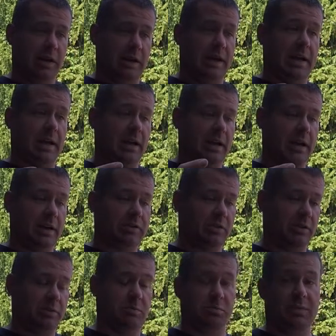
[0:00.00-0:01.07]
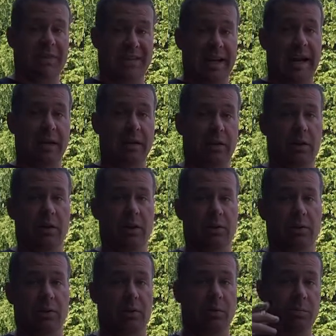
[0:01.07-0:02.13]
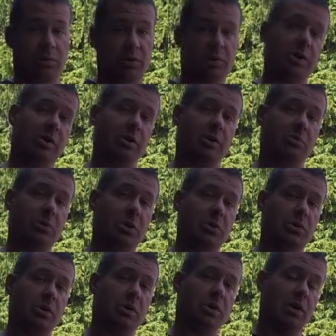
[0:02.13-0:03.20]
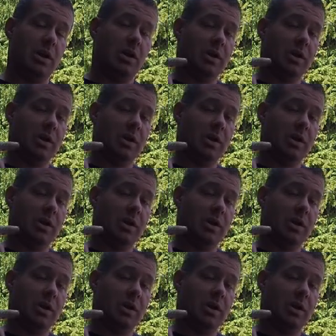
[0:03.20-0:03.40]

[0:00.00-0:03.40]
and actually scanned the color, put it in the computer,